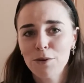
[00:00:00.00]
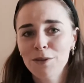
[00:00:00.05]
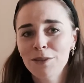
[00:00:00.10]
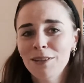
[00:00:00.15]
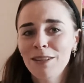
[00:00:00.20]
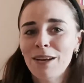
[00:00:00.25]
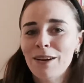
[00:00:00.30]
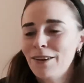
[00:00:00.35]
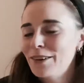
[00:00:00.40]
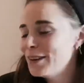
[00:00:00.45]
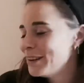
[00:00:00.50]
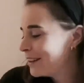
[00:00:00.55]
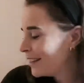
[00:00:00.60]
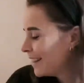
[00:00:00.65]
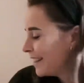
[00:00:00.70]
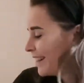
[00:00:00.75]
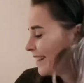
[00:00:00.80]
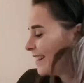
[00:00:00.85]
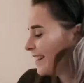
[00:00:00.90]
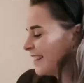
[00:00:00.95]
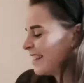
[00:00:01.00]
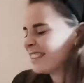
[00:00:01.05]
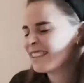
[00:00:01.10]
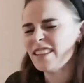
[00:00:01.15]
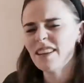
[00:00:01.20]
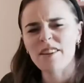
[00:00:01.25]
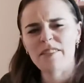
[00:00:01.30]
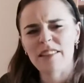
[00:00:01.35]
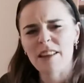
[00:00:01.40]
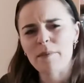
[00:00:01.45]
So I don't
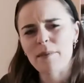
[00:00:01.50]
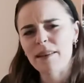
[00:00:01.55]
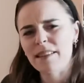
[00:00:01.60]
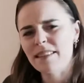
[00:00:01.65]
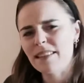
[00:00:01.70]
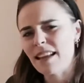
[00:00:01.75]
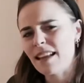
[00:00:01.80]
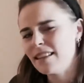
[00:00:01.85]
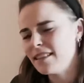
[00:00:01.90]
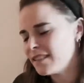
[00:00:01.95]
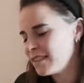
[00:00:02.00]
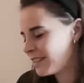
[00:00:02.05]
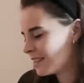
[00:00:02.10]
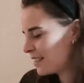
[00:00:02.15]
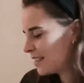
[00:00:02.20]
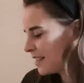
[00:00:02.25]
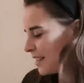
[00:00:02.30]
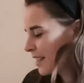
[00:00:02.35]
know if that makes sense.